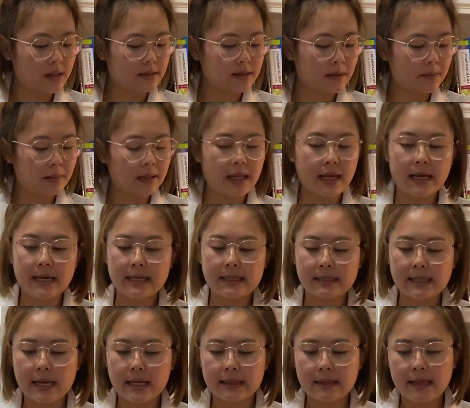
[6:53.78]
supply is
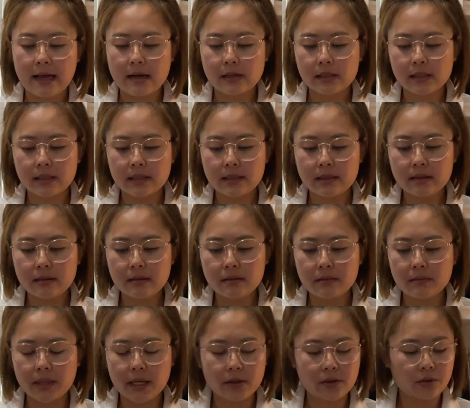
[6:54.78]

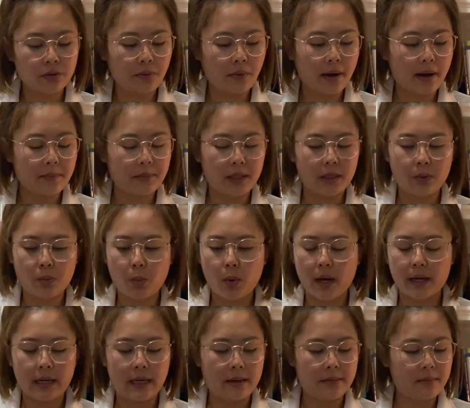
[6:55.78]
1,000 microgram in
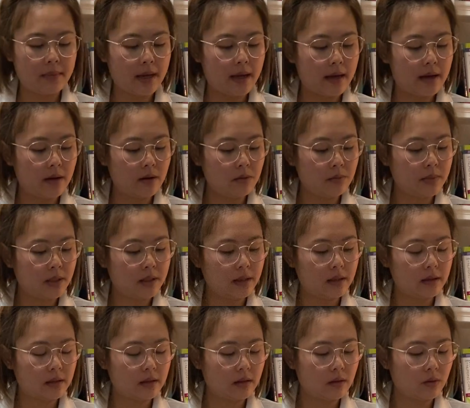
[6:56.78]
1 ml, but
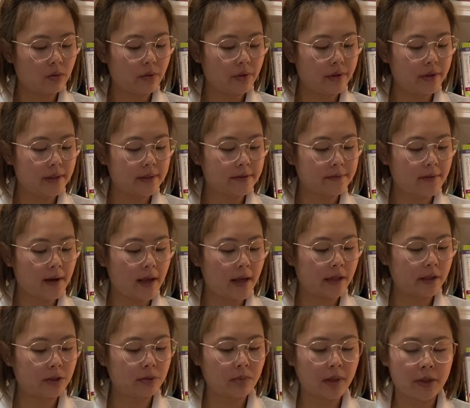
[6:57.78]
the order is
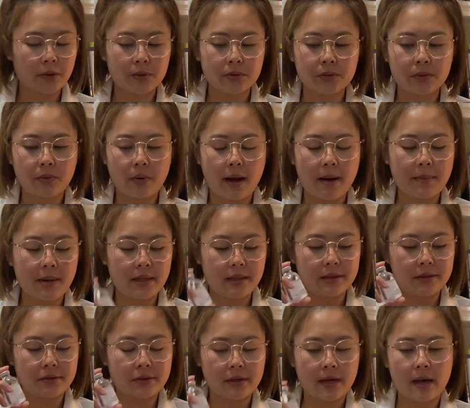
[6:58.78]
500 microgram. I
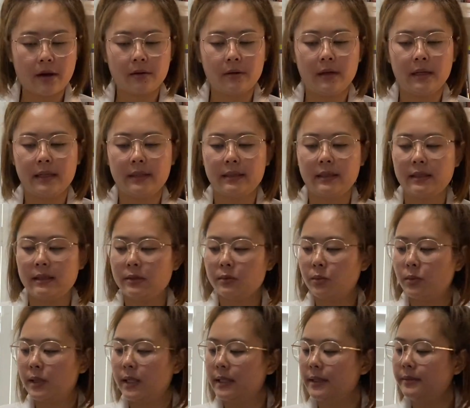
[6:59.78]
need to calculate this
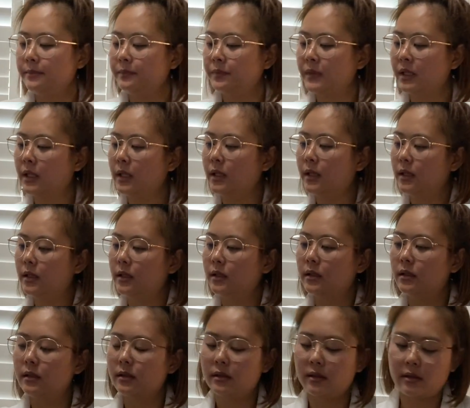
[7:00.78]
one.
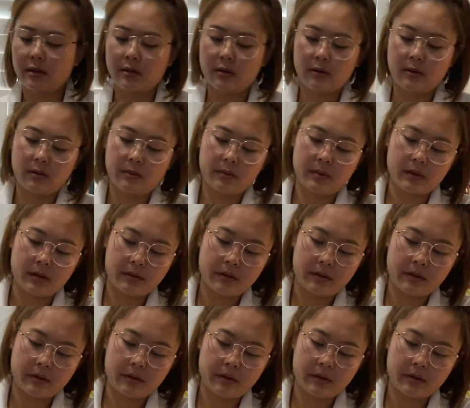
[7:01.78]
So I'm gonna